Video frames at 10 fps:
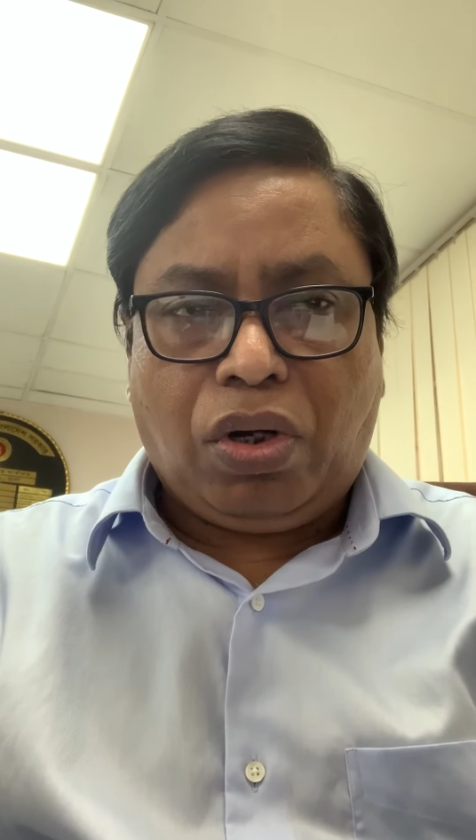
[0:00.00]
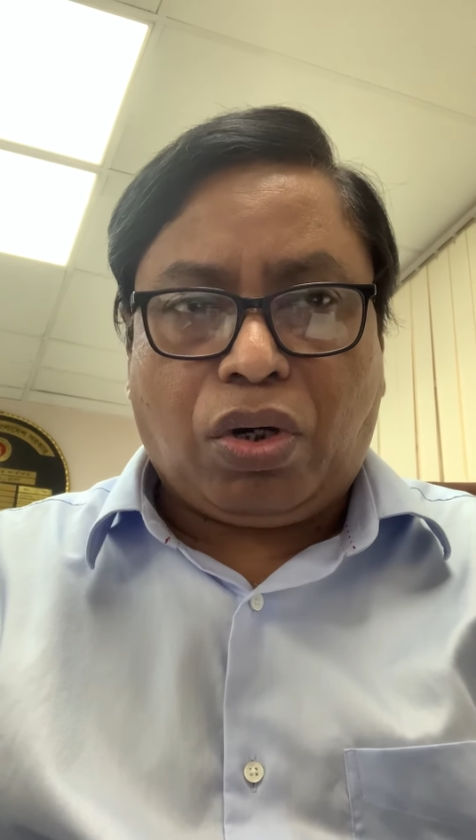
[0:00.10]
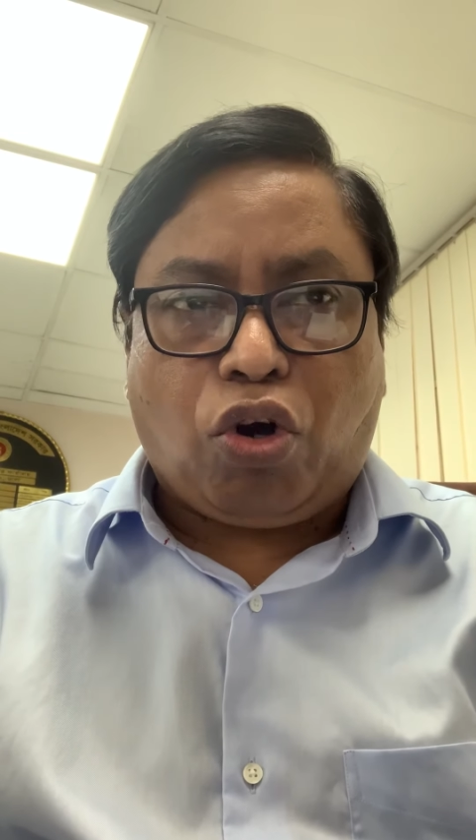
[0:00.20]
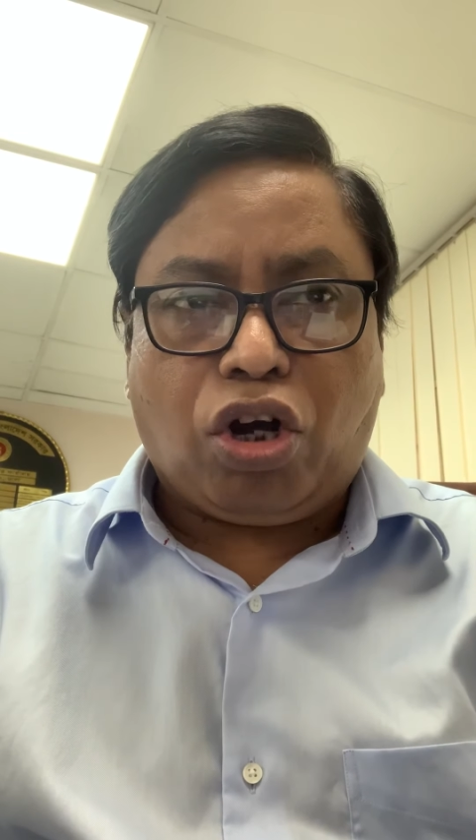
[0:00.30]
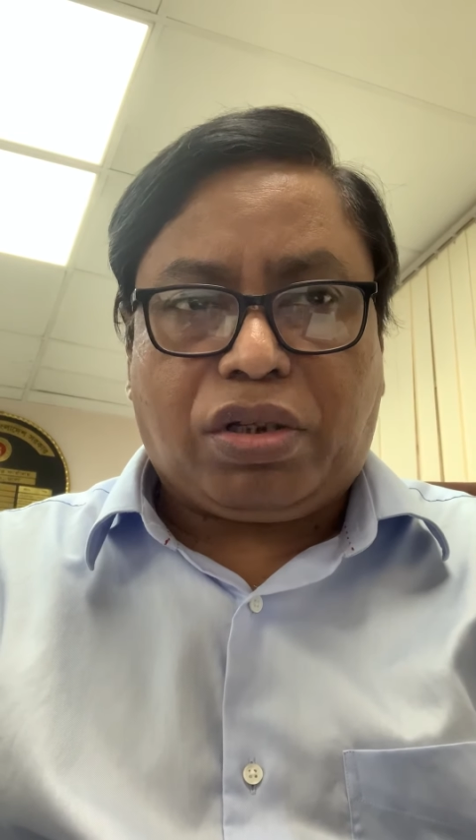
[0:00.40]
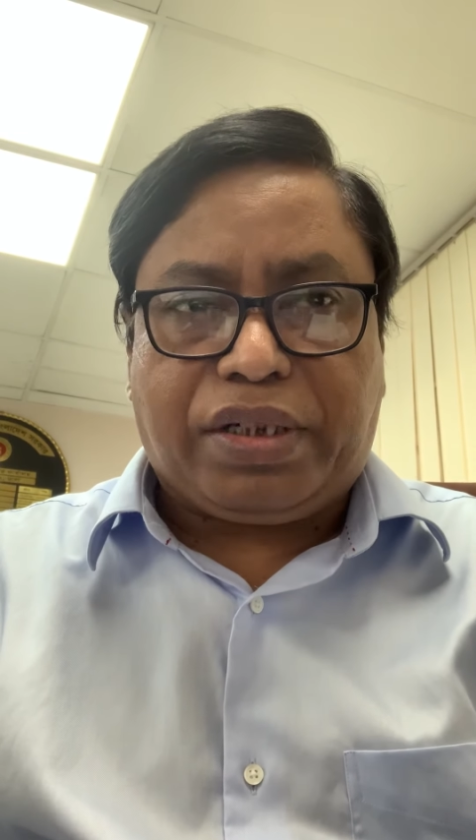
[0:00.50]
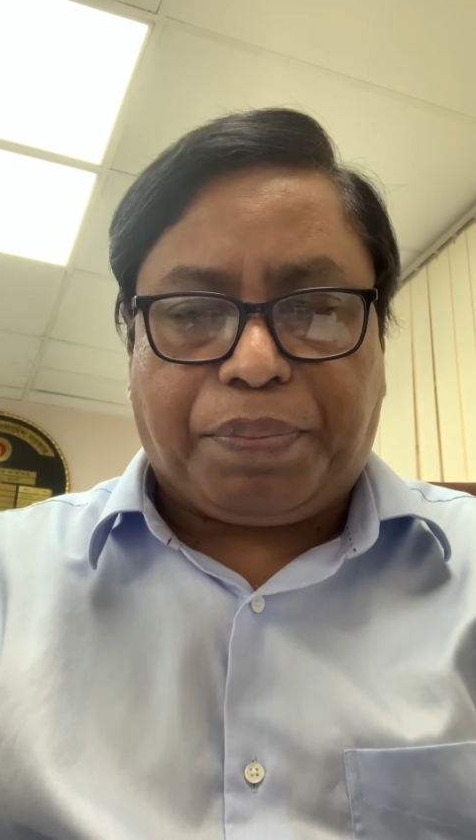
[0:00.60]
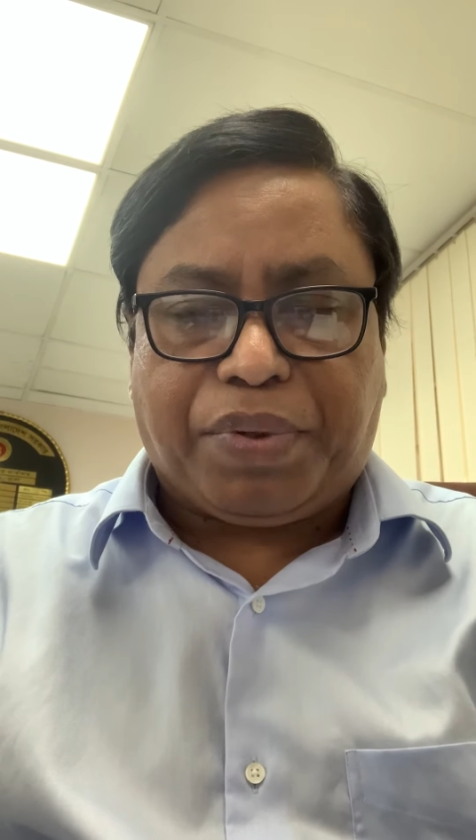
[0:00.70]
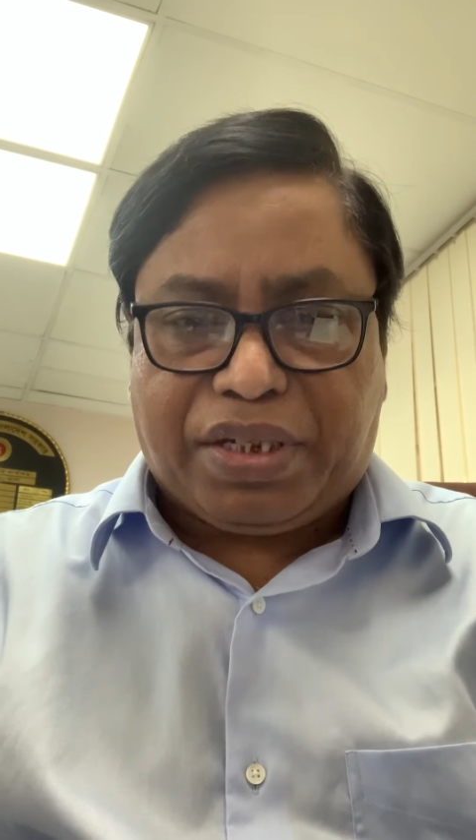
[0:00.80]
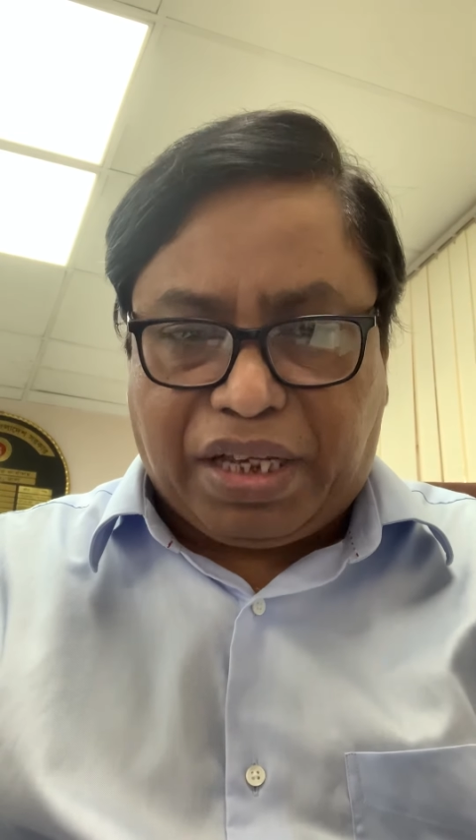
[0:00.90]
called
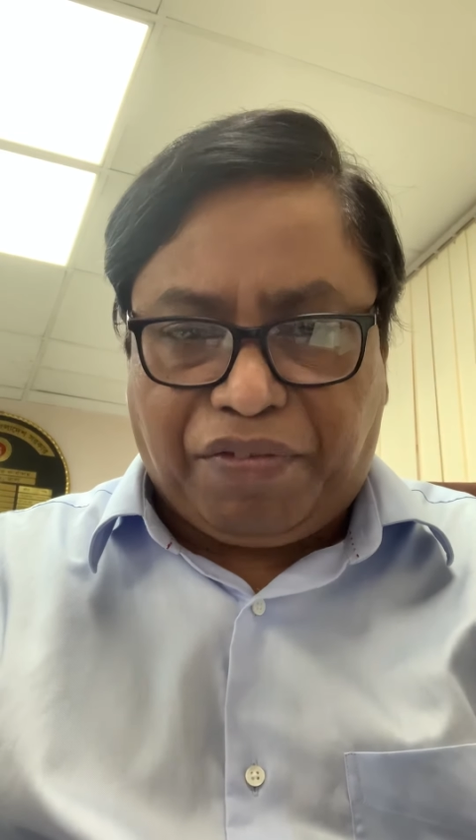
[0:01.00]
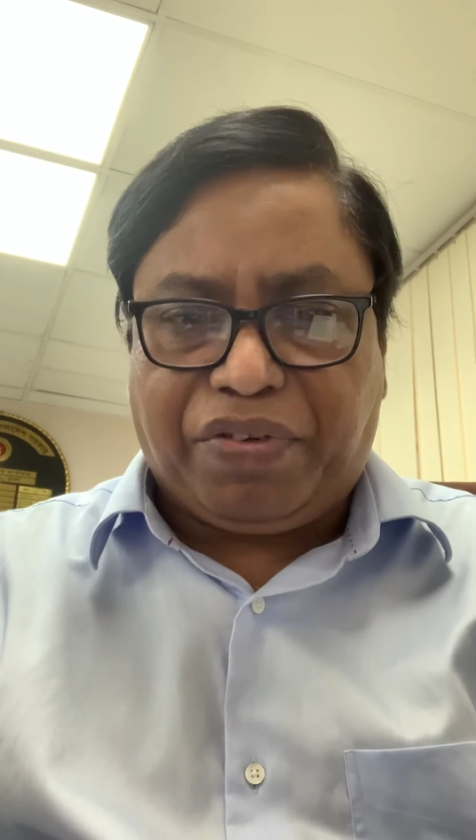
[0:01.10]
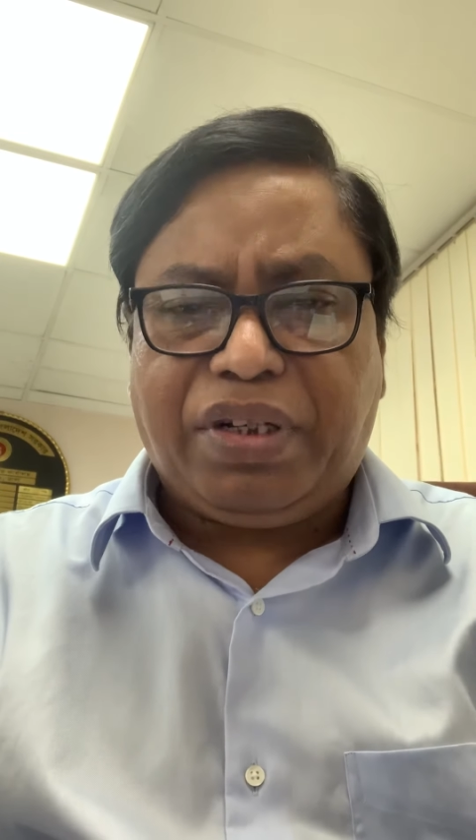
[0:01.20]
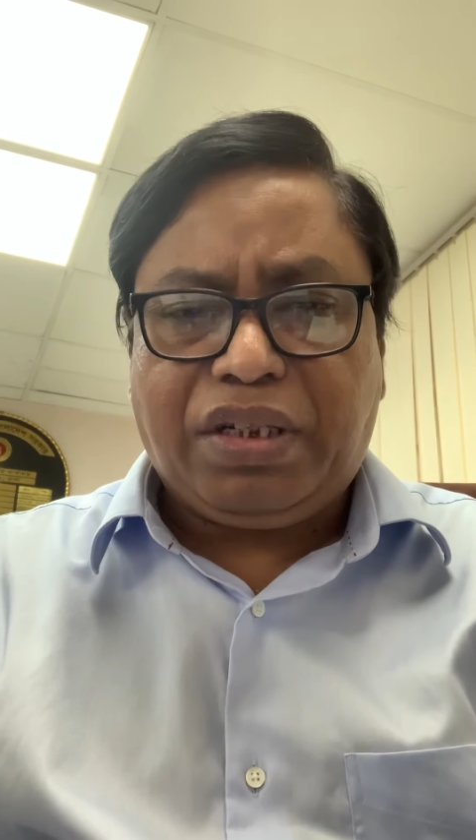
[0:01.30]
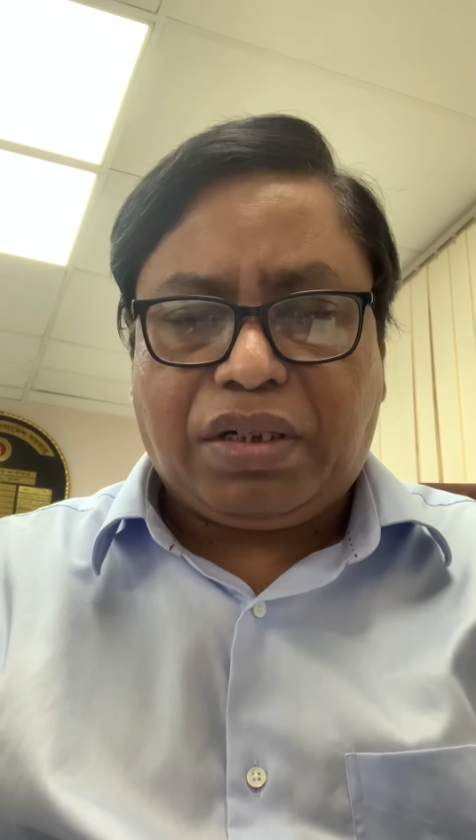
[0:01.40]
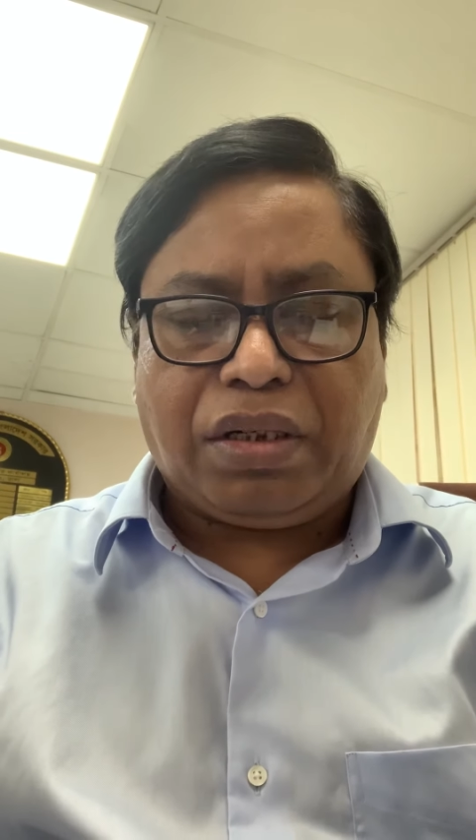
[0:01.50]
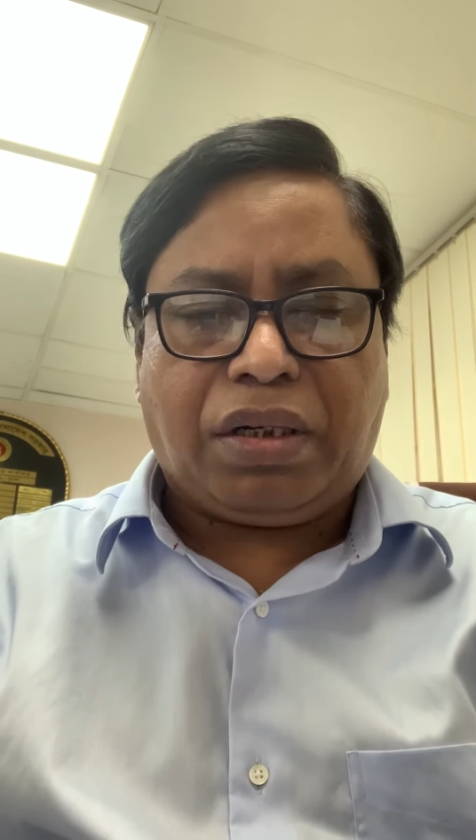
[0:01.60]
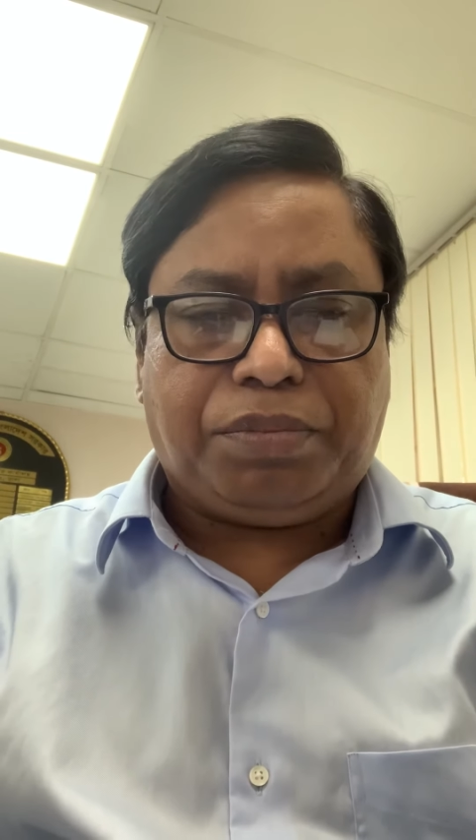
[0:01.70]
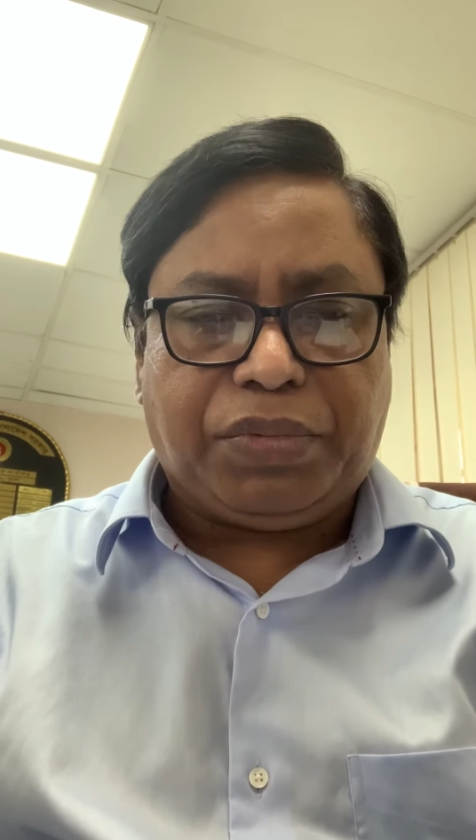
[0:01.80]
chapter 7